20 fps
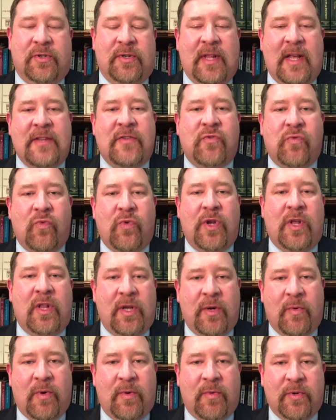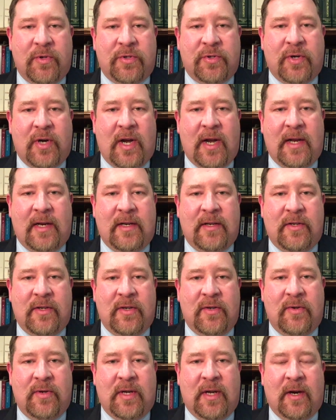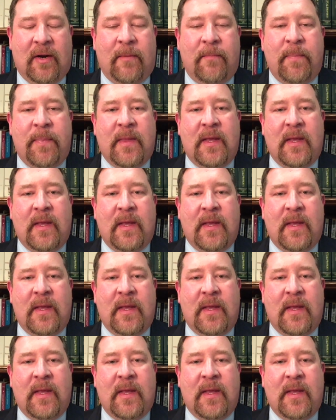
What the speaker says: And that's really what we're trying to do here.